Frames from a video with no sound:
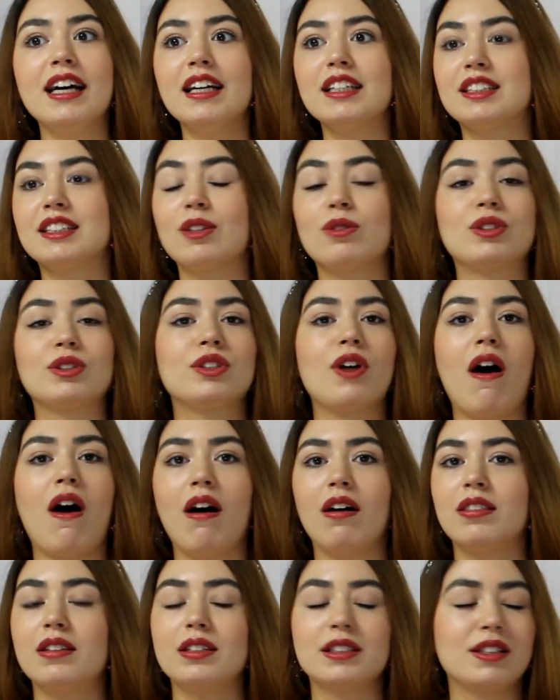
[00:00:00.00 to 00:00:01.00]
So
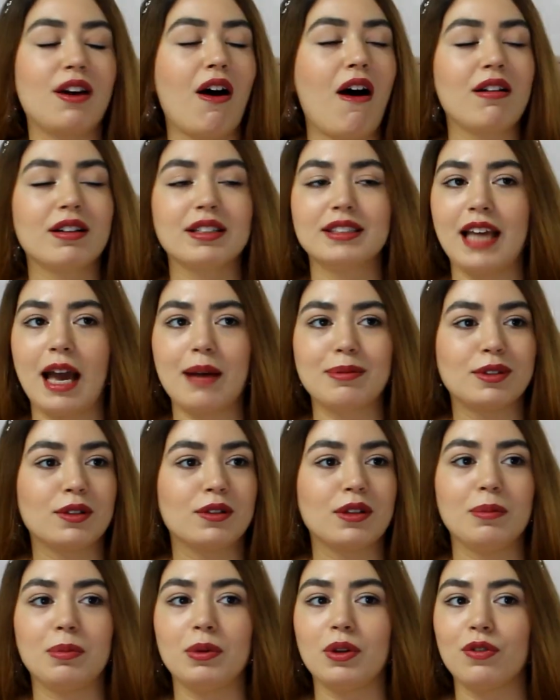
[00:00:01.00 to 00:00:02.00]
the song is
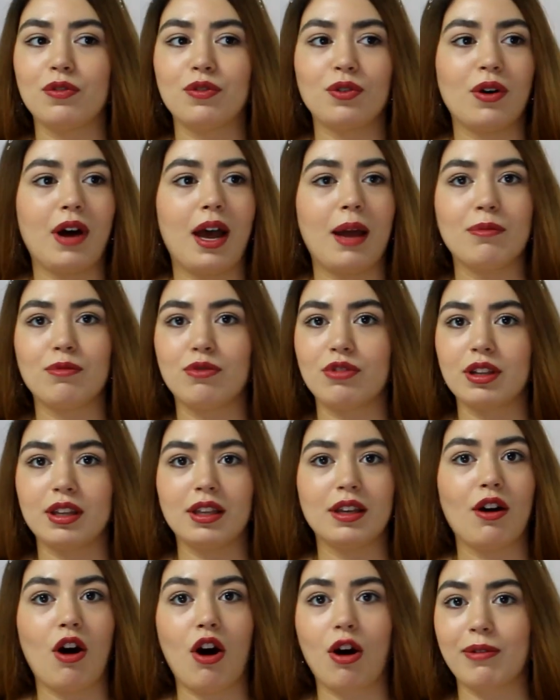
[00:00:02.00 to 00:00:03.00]
absolutely beautiful. I'm
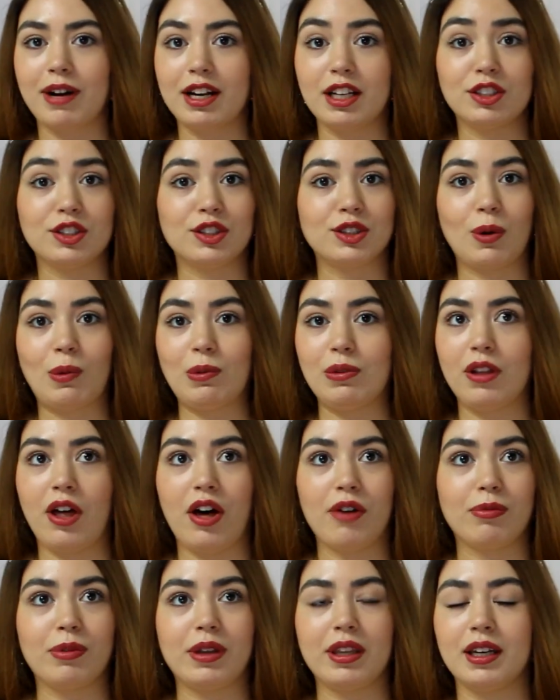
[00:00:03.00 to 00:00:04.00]
really already so in
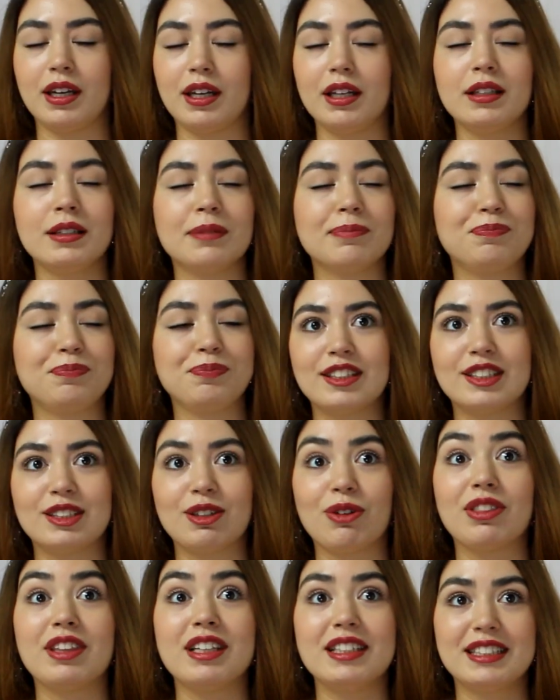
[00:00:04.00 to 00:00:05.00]
love with it.
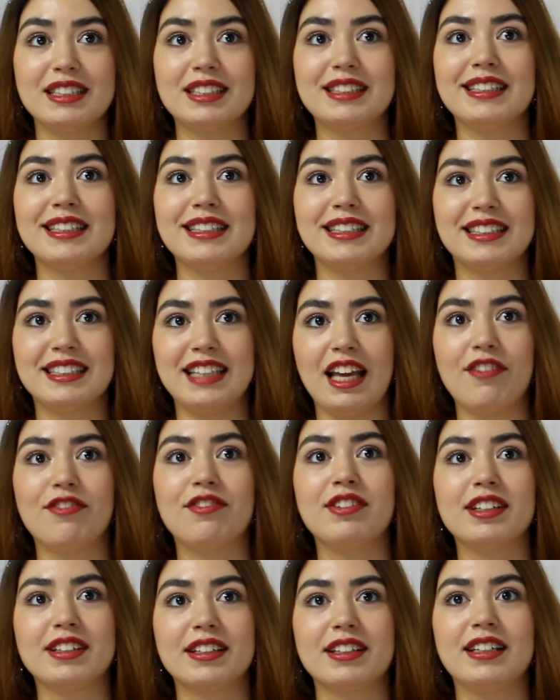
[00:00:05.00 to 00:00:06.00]
So this is
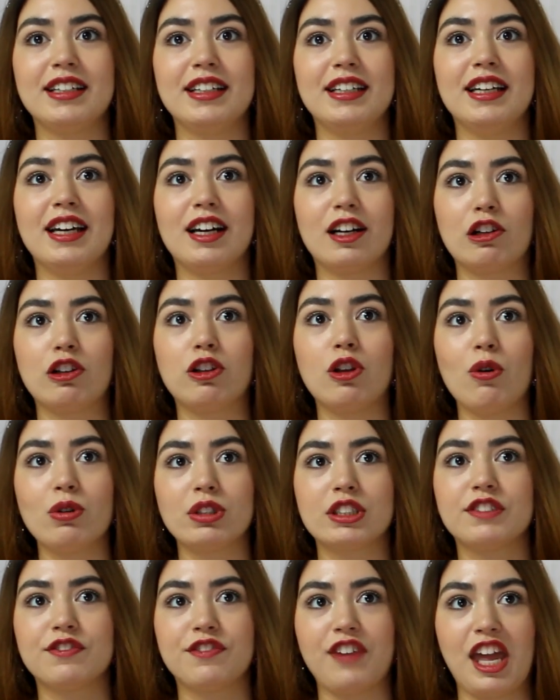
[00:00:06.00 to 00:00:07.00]
definitely a
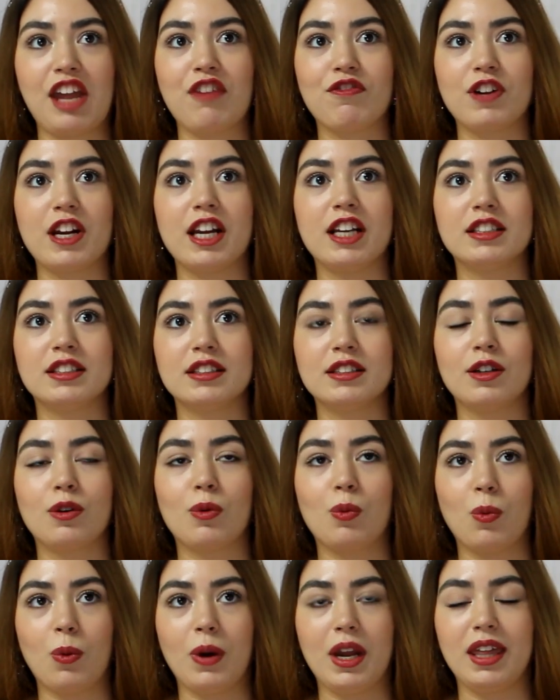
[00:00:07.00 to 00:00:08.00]
close favorite
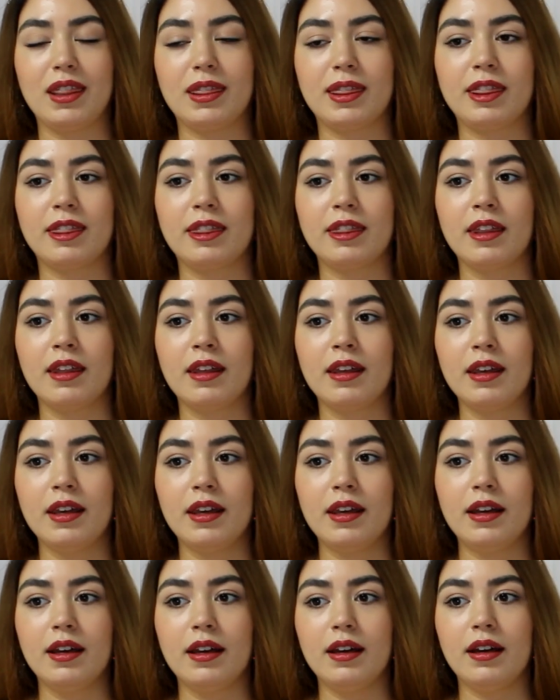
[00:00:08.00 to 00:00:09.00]
with
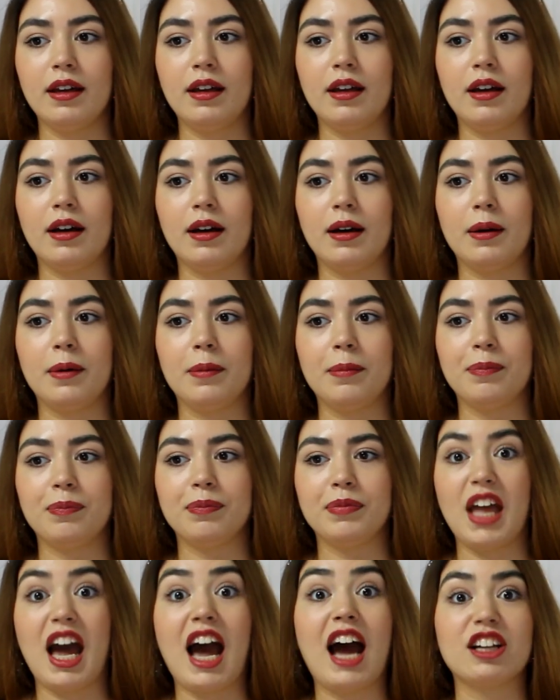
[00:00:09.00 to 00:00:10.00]

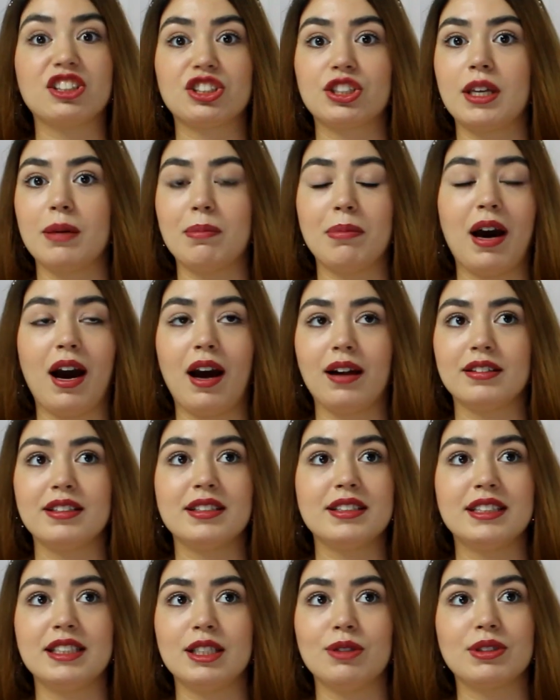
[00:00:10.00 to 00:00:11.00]
Aaj Ke Baad.
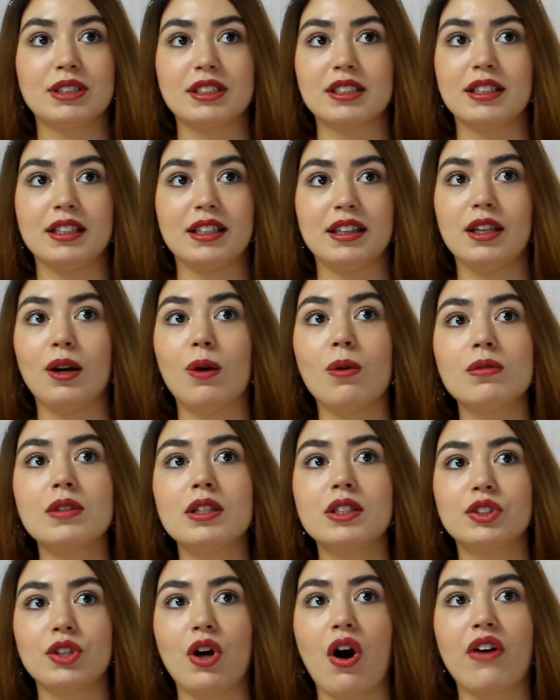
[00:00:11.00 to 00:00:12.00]
Seriously, the
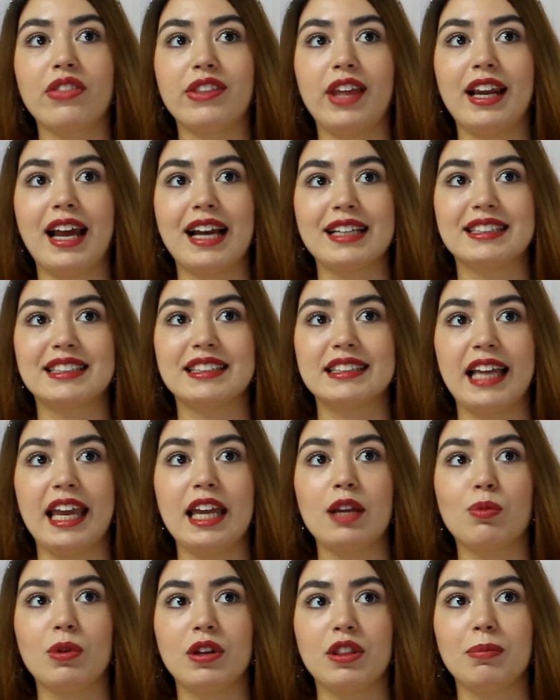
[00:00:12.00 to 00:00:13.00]
only song that has
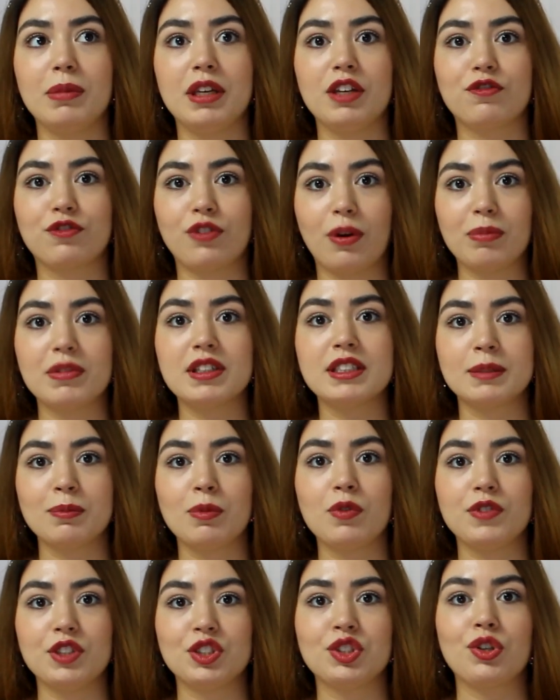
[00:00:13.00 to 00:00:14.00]
stayed with me from this
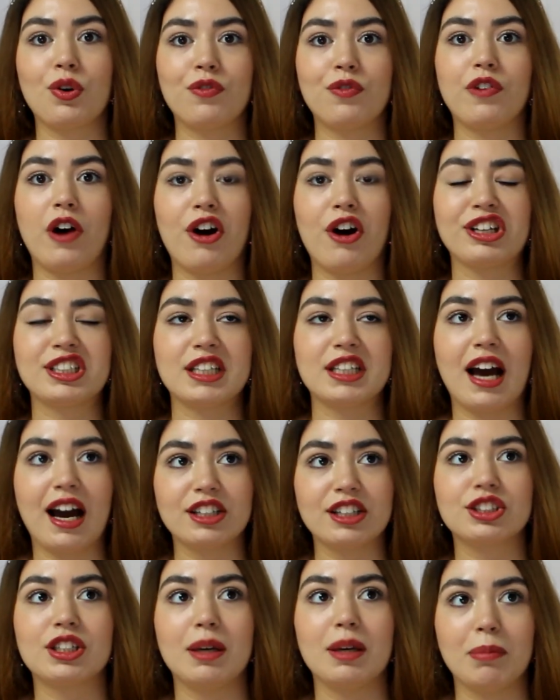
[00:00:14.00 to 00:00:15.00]
movie so far is
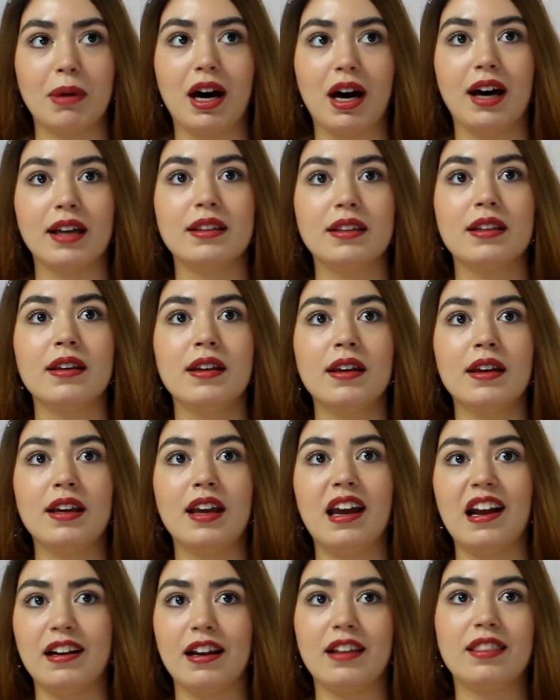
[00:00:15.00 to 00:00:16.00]
Aaj Ke Baad.
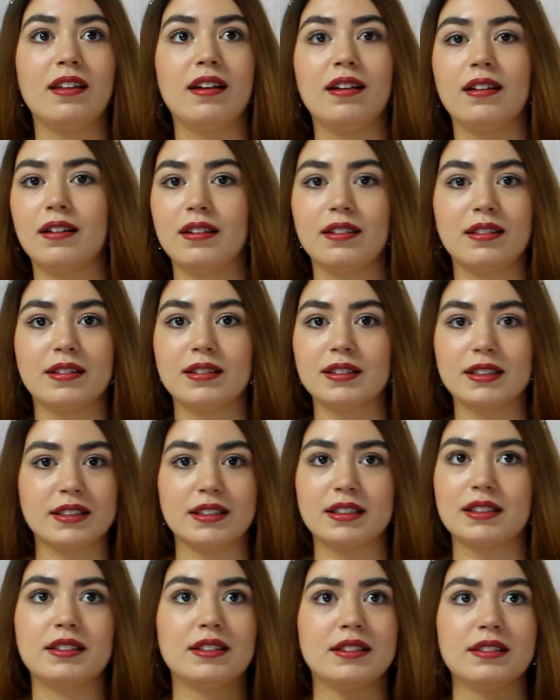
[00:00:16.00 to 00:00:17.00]
And I think this
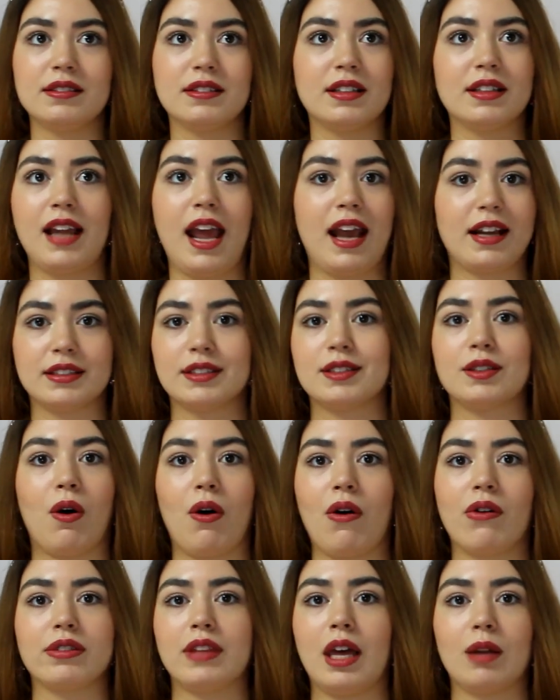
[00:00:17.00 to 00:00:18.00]
is the next
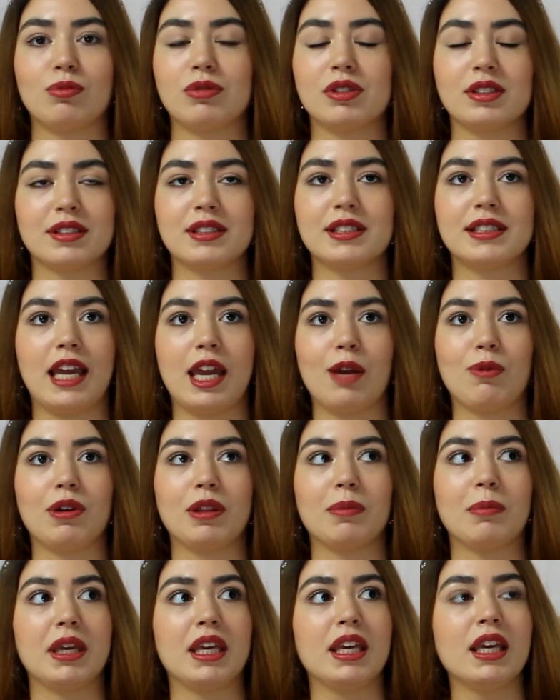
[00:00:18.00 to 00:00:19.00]
song that will stay
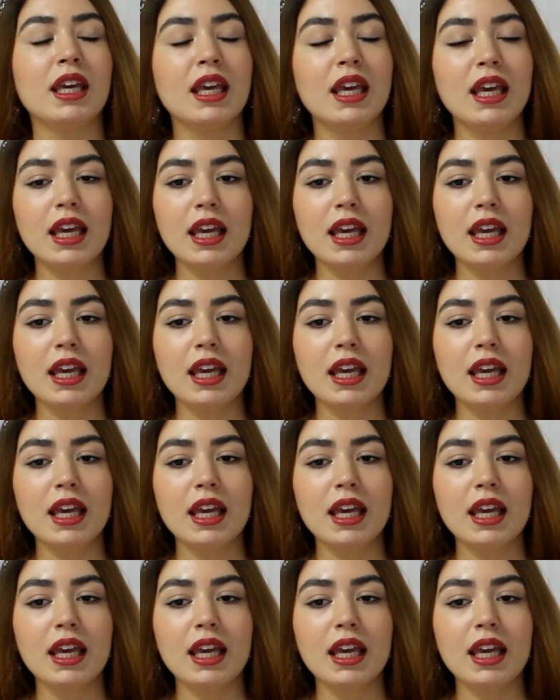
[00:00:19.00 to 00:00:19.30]
with me.